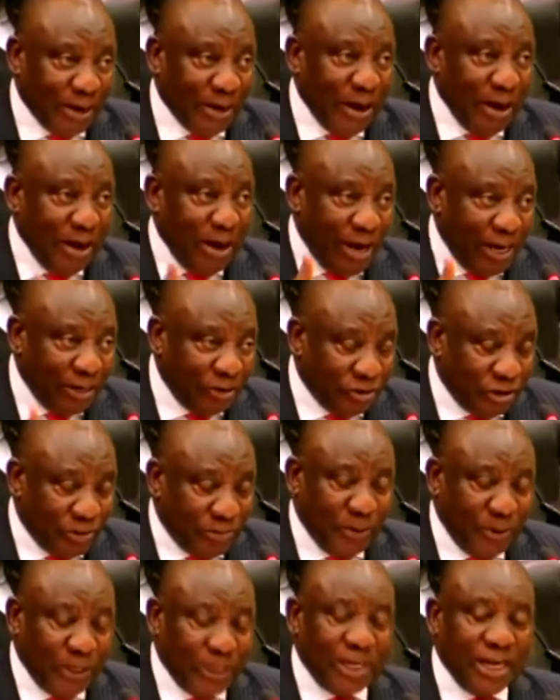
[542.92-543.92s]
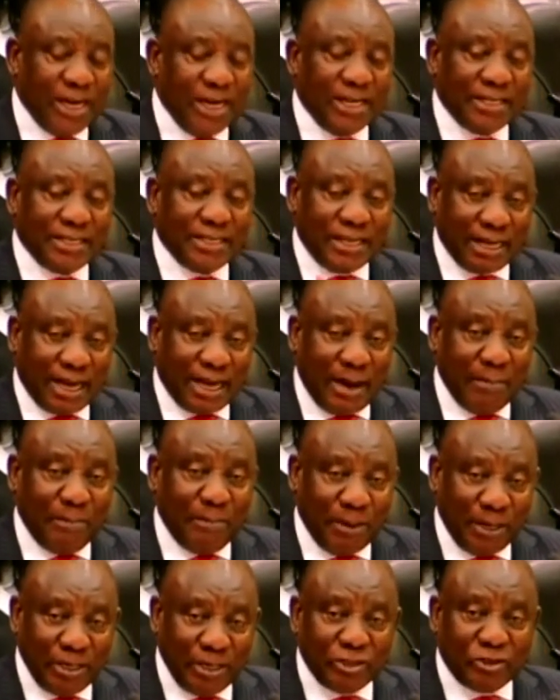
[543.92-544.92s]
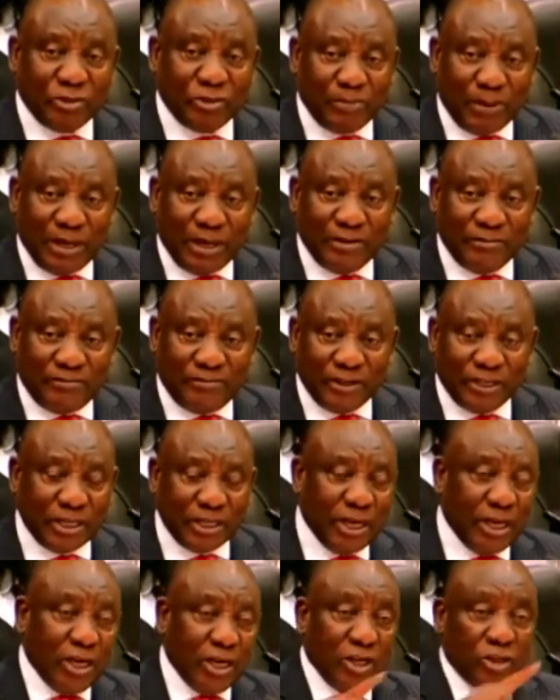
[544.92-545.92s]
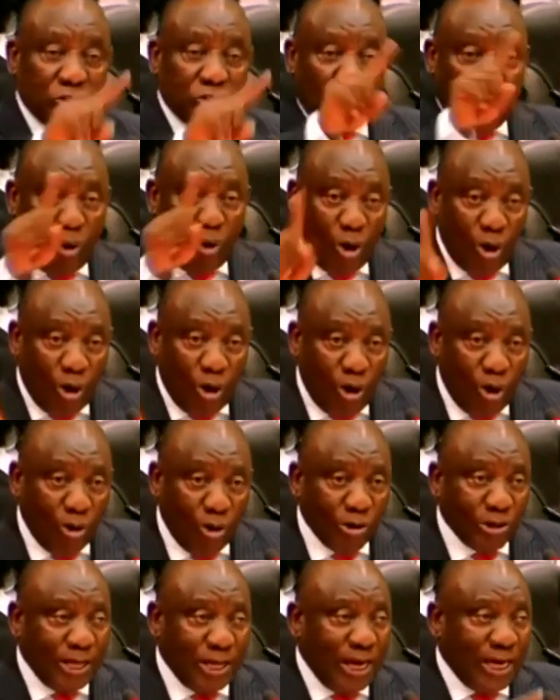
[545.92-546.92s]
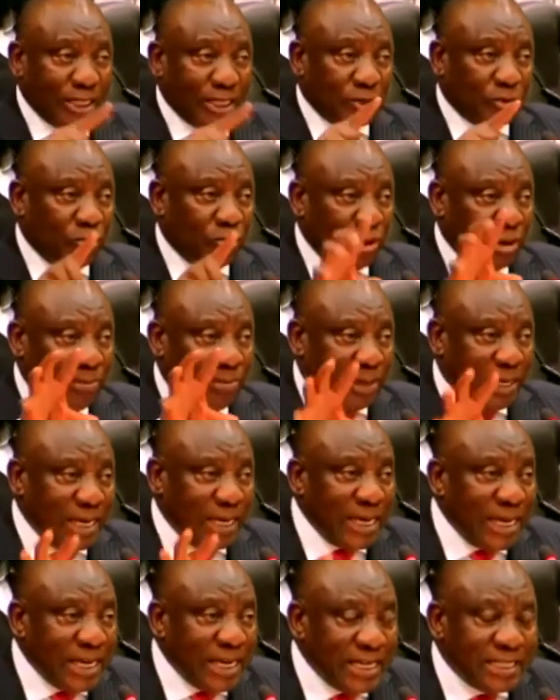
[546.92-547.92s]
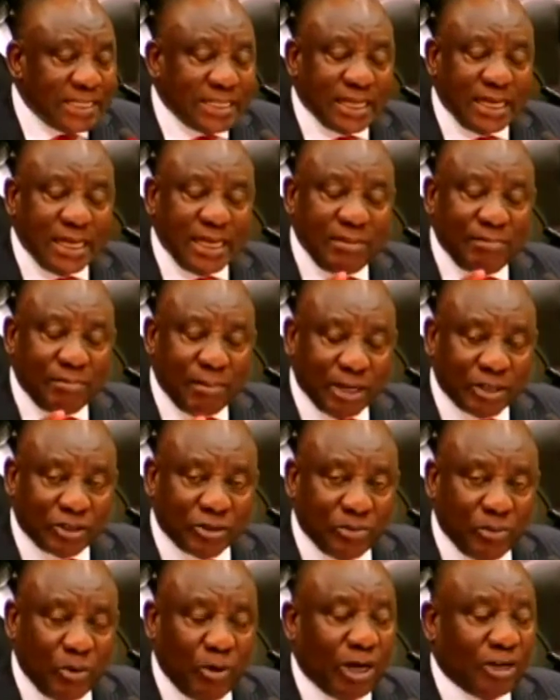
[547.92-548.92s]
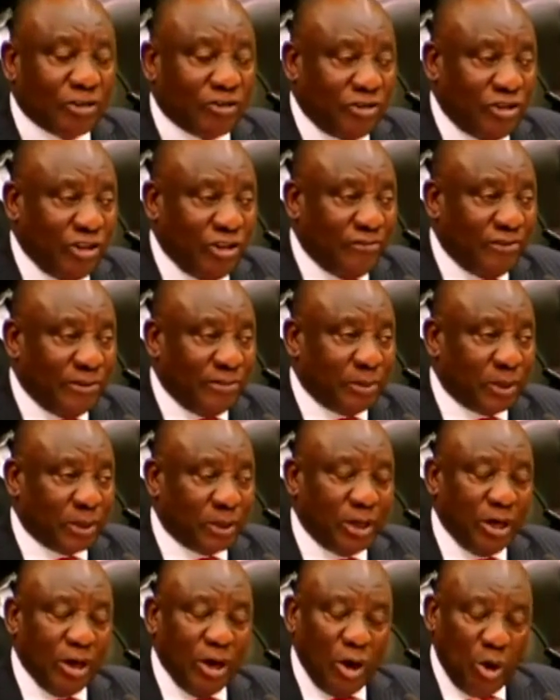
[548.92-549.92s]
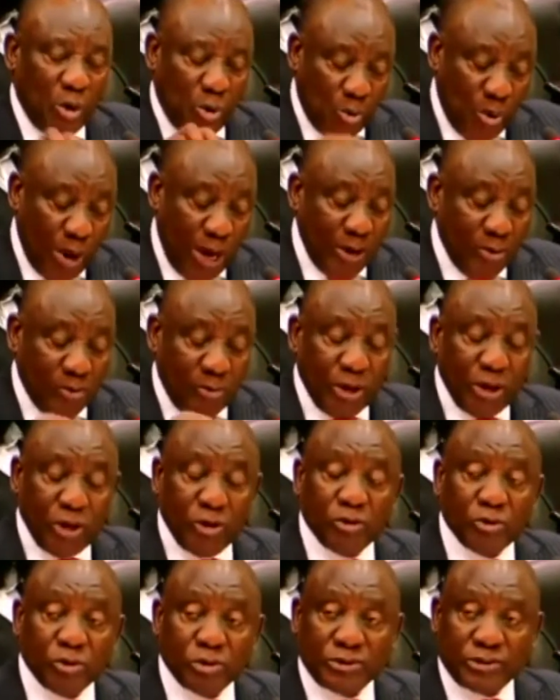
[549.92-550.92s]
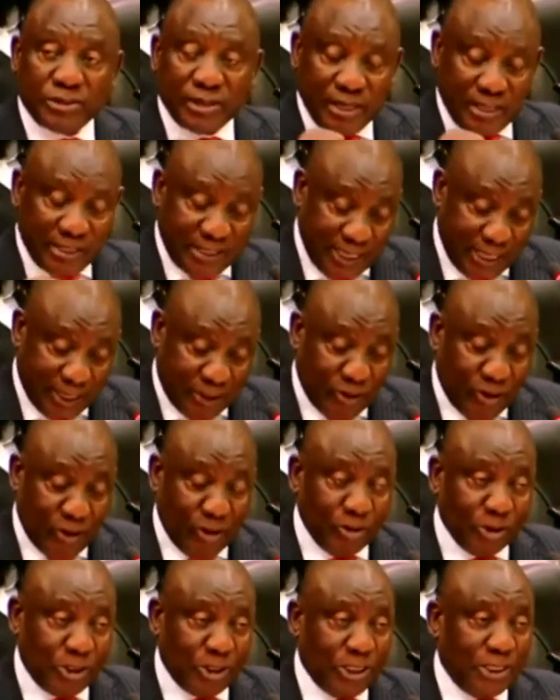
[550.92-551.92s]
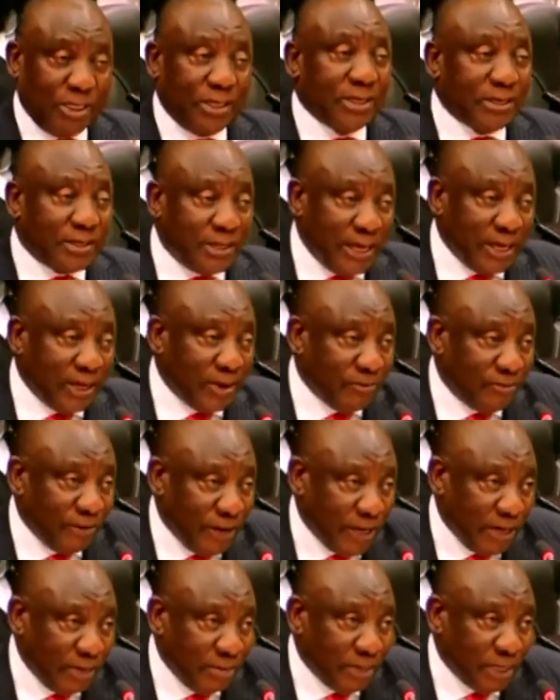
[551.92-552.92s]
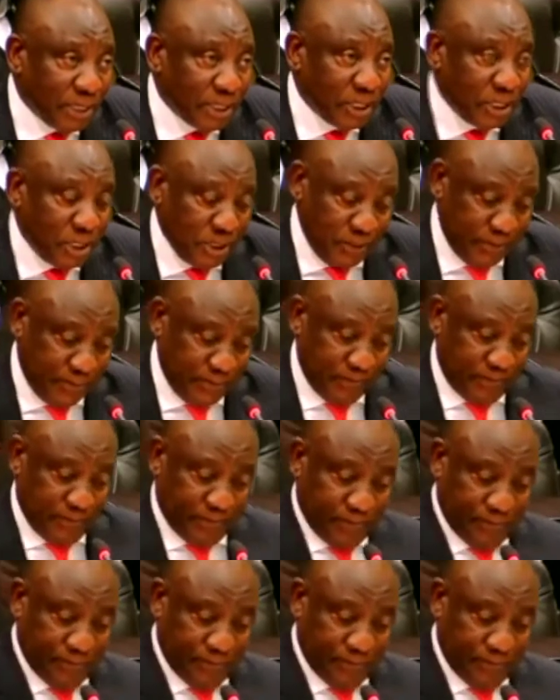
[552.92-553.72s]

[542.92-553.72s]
black entrepreneurs and companies to benefit. So all that will be easily much more achievable when we use technology. Thank you very much.